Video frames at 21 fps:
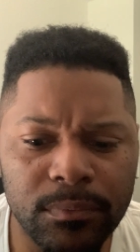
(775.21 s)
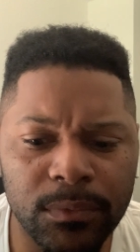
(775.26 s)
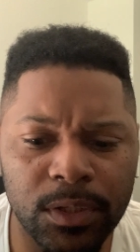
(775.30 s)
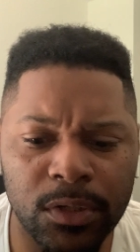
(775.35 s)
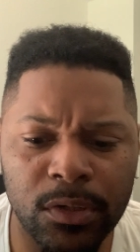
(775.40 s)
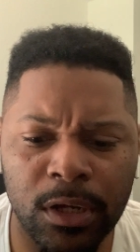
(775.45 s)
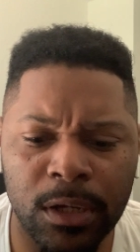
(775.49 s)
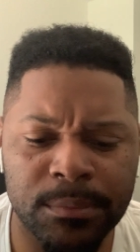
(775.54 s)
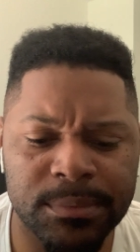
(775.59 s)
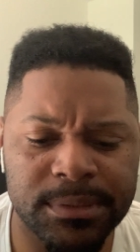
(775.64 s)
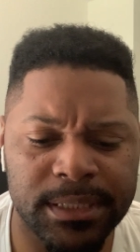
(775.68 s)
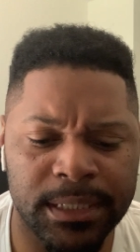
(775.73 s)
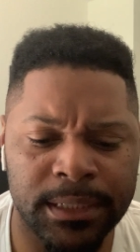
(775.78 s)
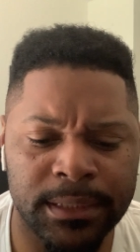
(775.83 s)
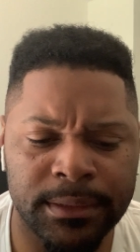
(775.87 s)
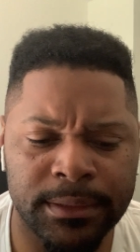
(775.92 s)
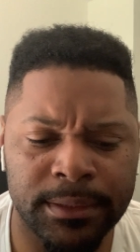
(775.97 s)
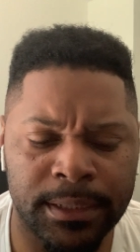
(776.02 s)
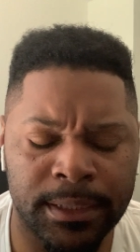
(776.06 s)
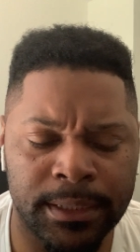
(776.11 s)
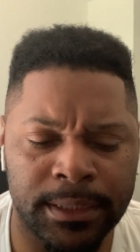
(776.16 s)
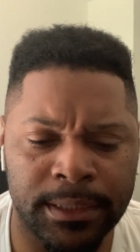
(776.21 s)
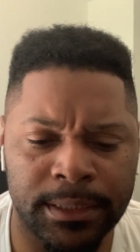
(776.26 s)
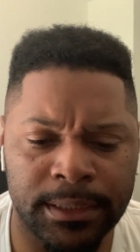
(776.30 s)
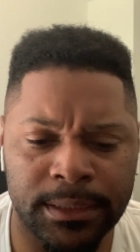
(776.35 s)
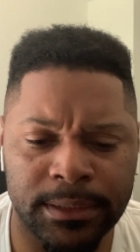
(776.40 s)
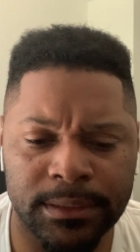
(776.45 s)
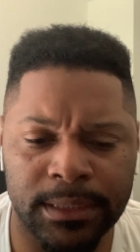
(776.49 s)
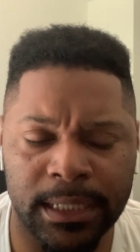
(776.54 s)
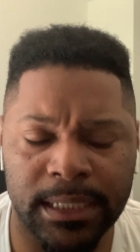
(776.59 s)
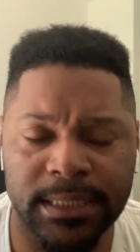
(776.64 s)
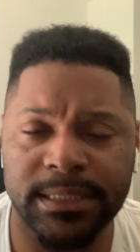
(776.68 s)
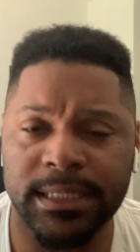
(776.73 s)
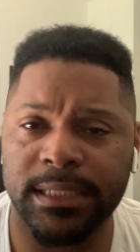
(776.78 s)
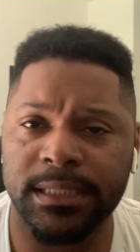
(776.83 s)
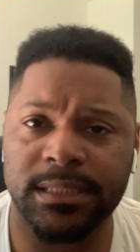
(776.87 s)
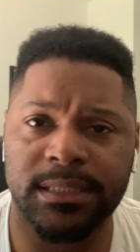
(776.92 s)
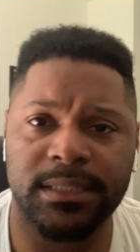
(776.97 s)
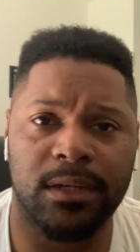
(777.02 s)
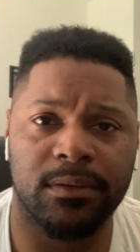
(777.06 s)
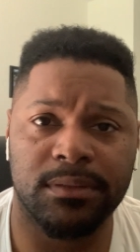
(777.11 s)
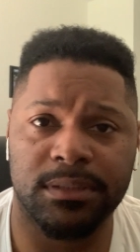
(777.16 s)
you know what I'm saying? Uh, like I said,
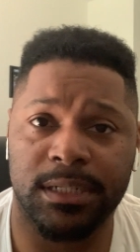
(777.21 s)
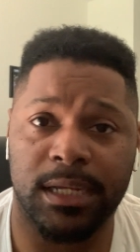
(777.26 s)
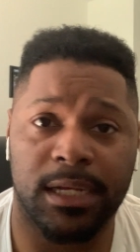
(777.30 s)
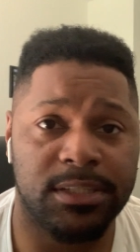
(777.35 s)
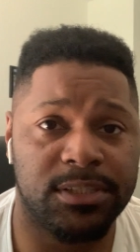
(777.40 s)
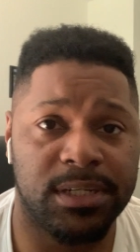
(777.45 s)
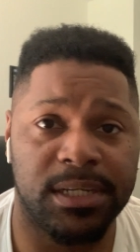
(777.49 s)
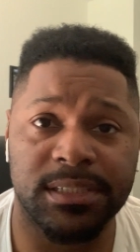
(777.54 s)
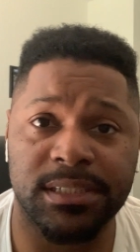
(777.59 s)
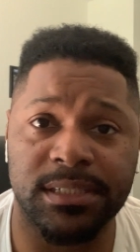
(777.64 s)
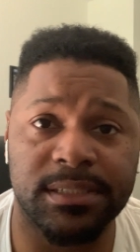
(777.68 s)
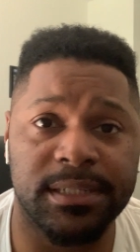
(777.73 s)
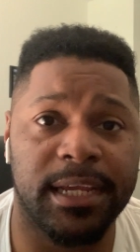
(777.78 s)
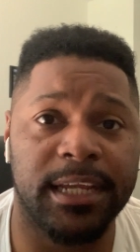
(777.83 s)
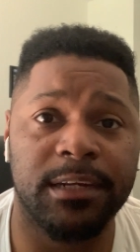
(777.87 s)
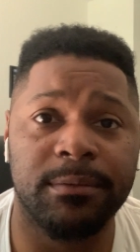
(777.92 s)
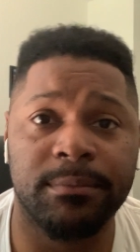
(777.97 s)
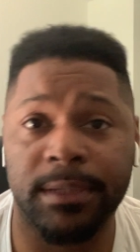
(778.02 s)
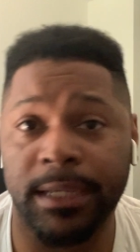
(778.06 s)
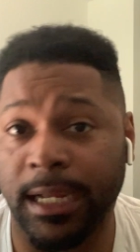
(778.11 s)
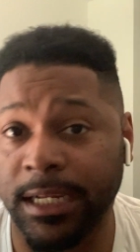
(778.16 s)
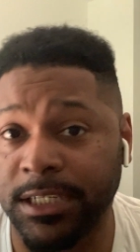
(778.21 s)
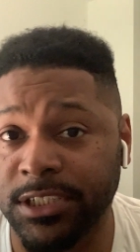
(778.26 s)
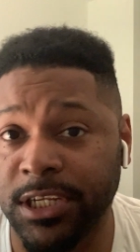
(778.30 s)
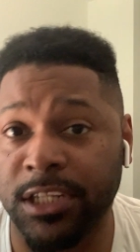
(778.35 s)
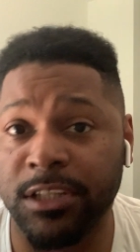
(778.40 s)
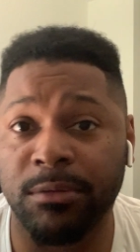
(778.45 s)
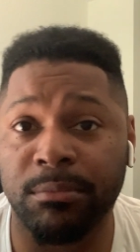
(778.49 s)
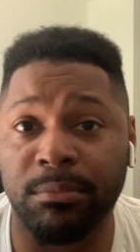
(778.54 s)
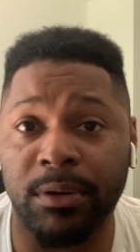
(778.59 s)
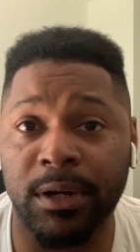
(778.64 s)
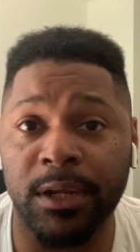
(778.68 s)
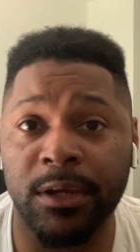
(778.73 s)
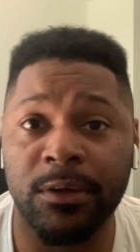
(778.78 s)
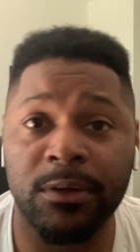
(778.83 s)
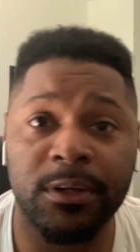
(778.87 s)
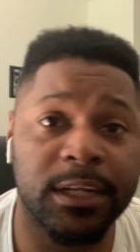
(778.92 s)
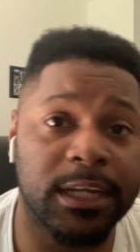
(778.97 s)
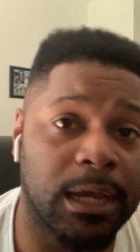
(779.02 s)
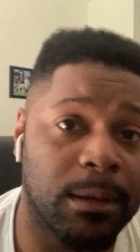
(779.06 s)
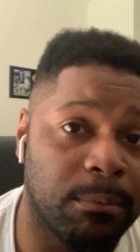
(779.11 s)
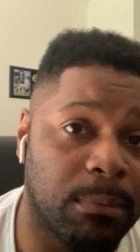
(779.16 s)
the Celtics got Jayson Tatum. They got Jaylen Brown.
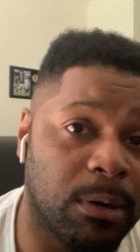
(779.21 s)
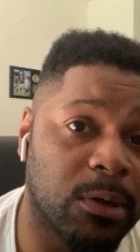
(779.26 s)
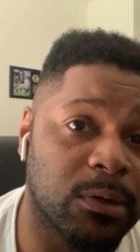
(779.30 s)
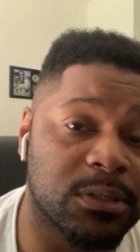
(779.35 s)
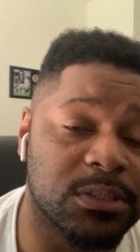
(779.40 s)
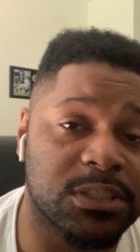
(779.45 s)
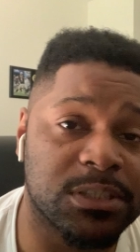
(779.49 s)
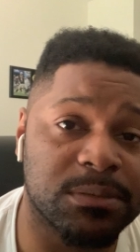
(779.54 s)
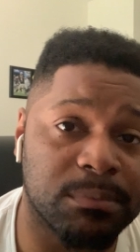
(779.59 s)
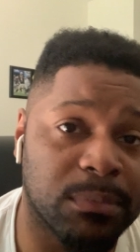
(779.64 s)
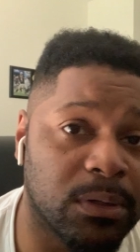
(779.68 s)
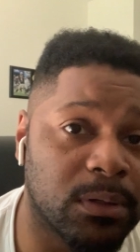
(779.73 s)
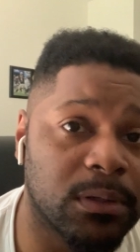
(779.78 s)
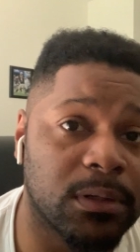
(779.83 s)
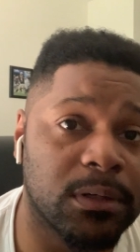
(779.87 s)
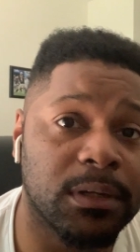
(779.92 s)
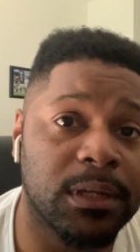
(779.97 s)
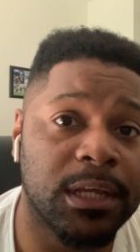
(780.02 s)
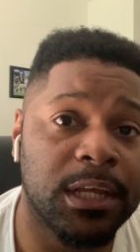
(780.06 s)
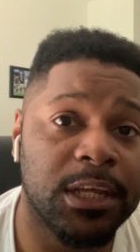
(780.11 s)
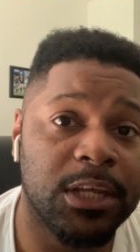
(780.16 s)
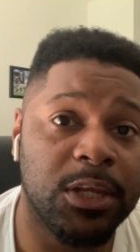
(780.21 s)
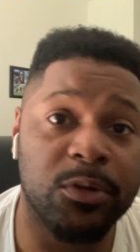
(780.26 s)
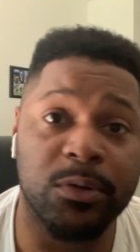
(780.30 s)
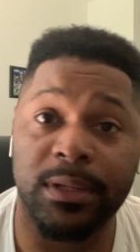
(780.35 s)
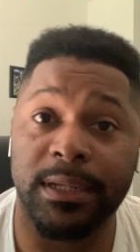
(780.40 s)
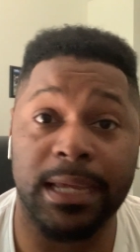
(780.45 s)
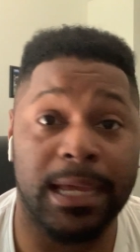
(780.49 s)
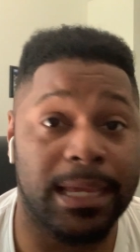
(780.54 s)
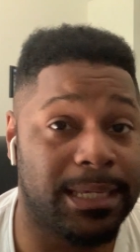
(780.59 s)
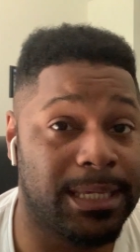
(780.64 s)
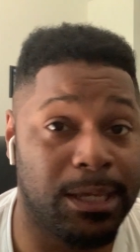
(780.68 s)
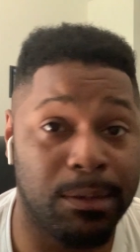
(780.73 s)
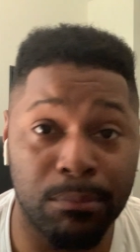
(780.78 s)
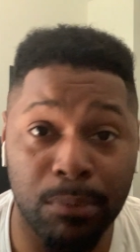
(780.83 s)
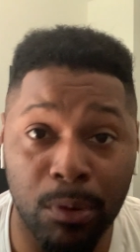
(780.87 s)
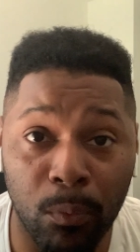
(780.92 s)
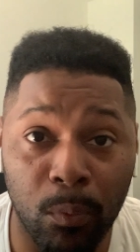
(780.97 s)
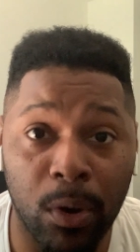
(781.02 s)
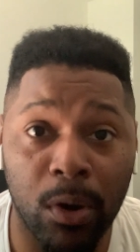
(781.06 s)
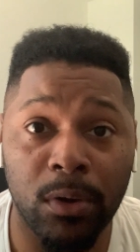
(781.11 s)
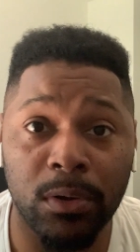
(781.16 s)
They got Marcus Smart. You know, they got
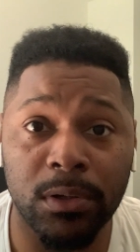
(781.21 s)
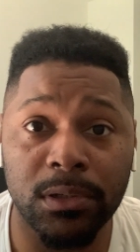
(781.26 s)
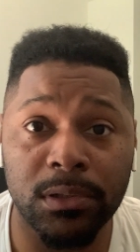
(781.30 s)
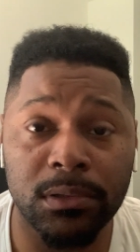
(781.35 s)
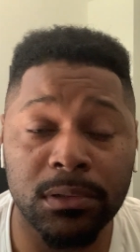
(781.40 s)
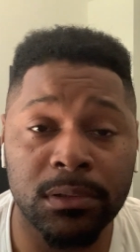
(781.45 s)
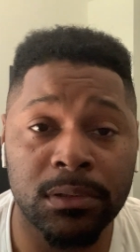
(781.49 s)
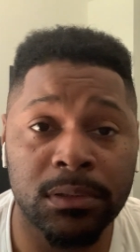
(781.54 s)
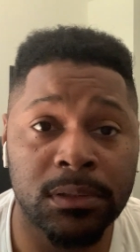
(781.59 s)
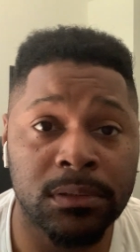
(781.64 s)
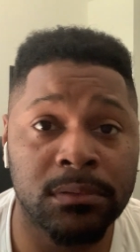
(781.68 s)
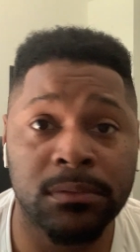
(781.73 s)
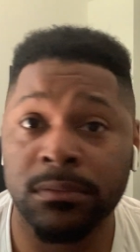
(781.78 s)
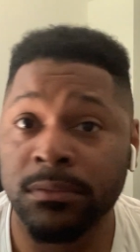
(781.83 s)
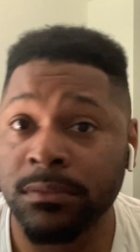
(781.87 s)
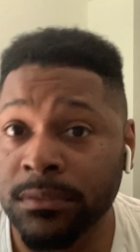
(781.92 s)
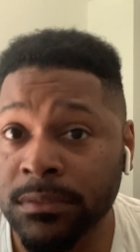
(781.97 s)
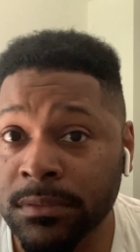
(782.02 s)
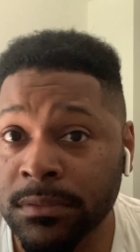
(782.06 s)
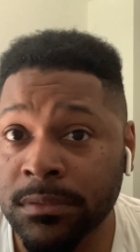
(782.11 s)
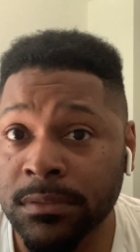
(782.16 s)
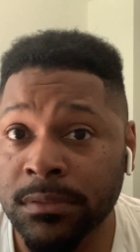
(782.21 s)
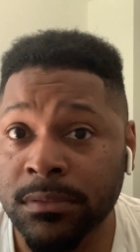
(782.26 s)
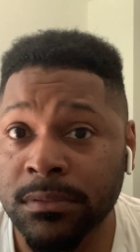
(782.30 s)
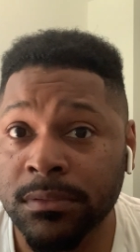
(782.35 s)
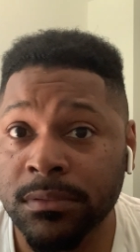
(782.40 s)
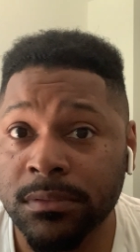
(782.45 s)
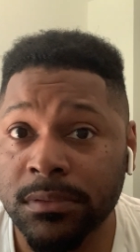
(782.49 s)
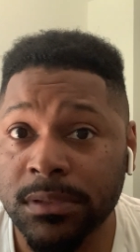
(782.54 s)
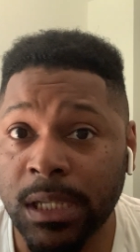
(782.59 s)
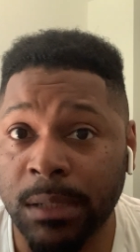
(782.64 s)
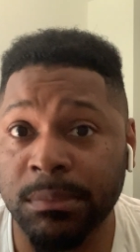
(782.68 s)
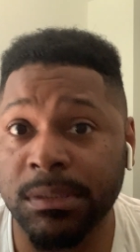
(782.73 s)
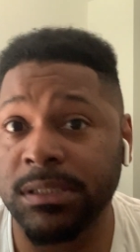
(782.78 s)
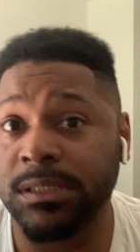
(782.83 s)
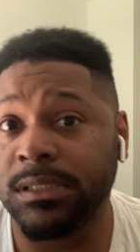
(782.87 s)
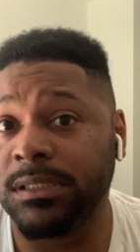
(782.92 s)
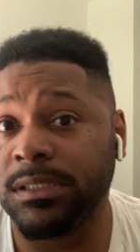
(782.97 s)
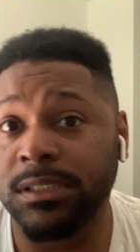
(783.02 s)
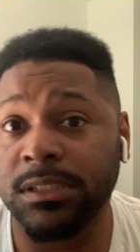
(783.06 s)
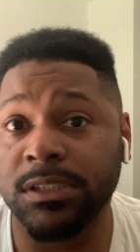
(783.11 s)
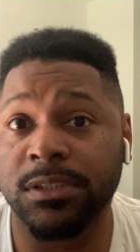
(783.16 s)
Kemba Walker. I
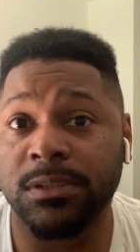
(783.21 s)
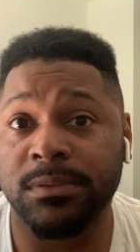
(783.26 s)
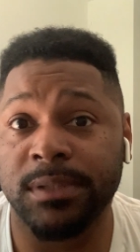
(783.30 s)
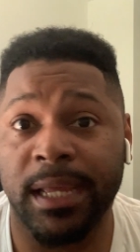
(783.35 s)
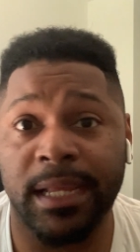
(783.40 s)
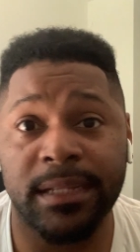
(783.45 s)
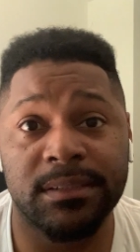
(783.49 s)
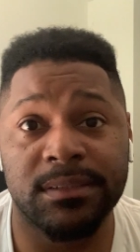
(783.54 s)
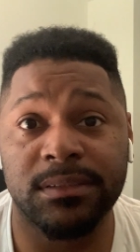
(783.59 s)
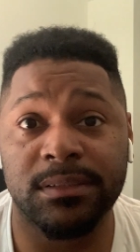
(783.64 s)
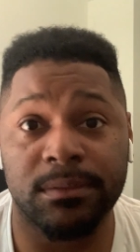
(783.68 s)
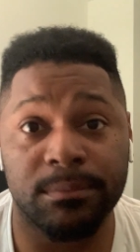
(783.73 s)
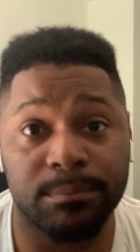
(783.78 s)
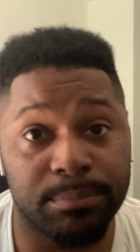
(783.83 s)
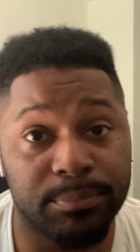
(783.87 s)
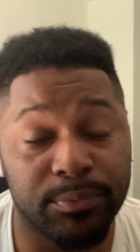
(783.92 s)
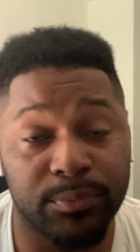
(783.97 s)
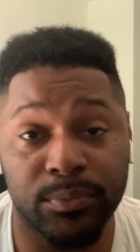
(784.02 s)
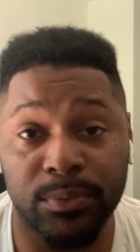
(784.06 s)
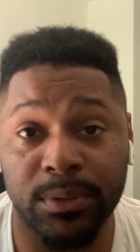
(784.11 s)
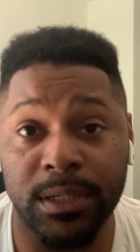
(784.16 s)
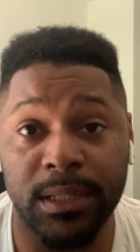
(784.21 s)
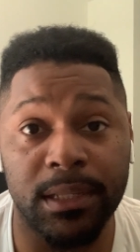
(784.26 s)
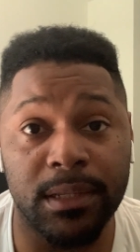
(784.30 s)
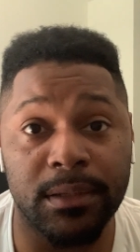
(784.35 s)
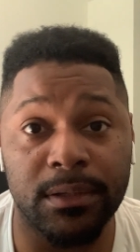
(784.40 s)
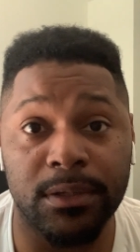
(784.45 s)
mean, you know, that's a pretty